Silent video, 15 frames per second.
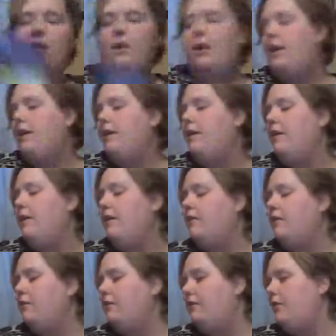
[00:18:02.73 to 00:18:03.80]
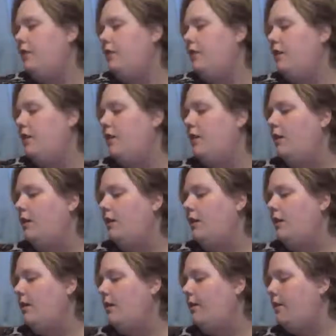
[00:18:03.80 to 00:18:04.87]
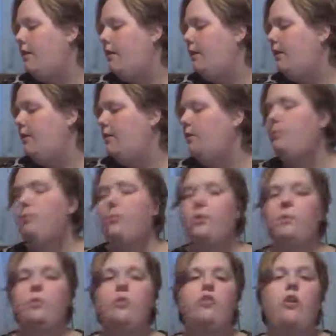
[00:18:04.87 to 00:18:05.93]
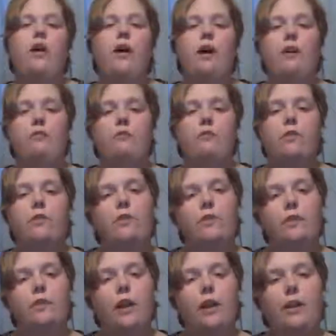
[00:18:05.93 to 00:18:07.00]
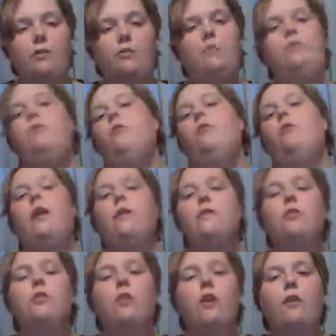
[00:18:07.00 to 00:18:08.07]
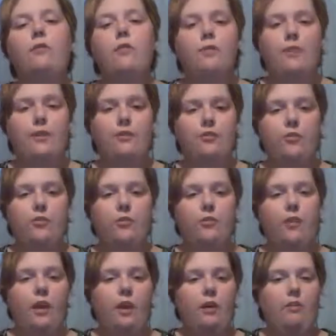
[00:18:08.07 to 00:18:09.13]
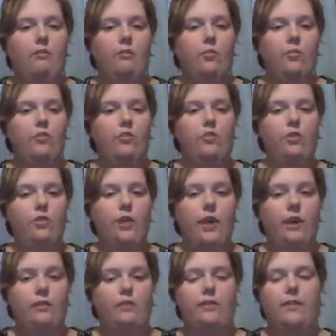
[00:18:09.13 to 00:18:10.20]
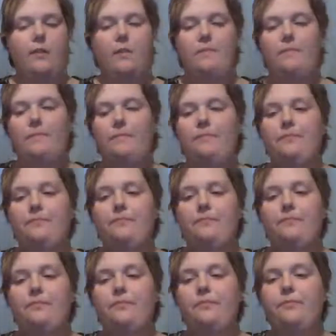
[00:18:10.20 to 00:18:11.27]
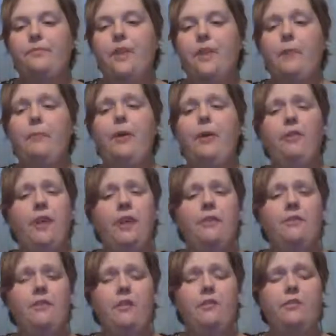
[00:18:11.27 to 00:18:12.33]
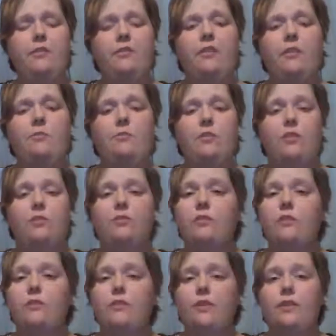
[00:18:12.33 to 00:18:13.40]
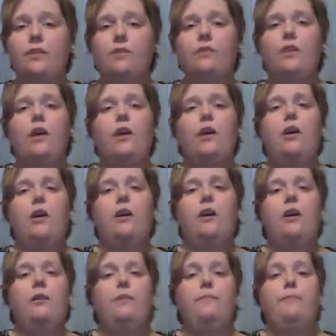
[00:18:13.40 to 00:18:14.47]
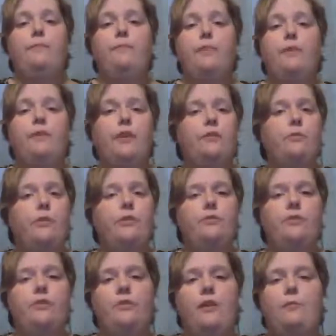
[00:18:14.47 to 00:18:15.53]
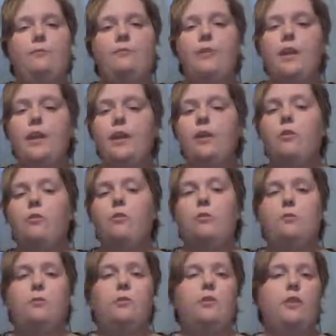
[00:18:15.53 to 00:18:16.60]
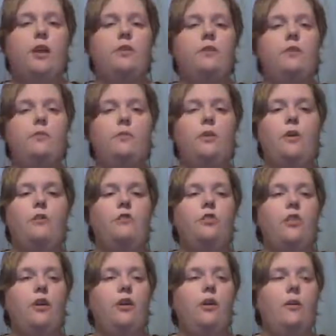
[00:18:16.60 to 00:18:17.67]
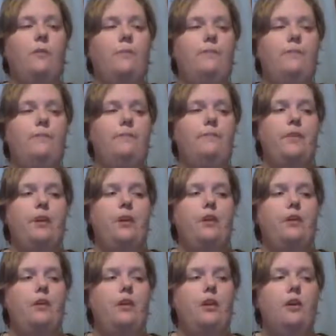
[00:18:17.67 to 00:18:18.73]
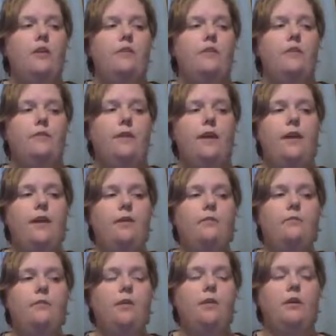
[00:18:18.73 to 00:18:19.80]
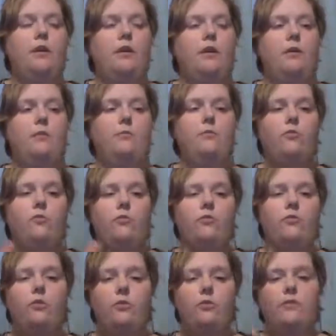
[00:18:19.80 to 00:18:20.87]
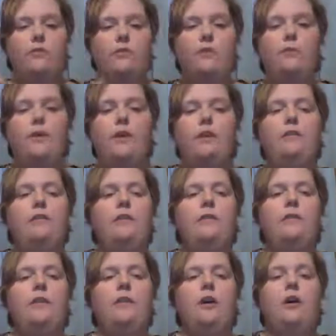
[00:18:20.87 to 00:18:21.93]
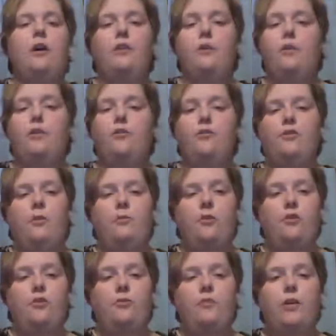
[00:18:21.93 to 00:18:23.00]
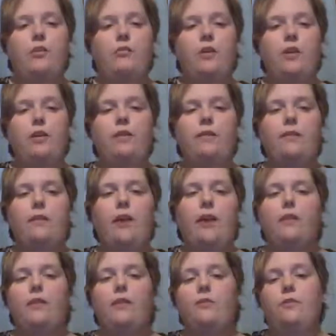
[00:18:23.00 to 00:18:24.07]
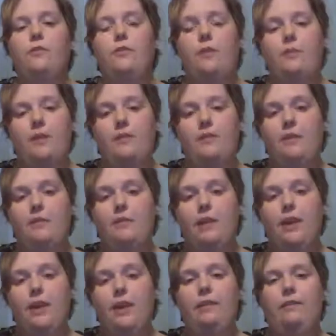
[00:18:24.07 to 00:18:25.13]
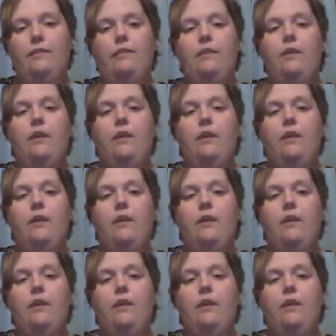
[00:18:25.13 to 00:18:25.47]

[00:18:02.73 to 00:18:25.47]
And that is pretty much everything that I use for classical conversations for 2 kids. Both kids use the same resources. Both kids watch the same videos. Both kids watch the same short snippets. They watch the same documentaries. They do the same activities.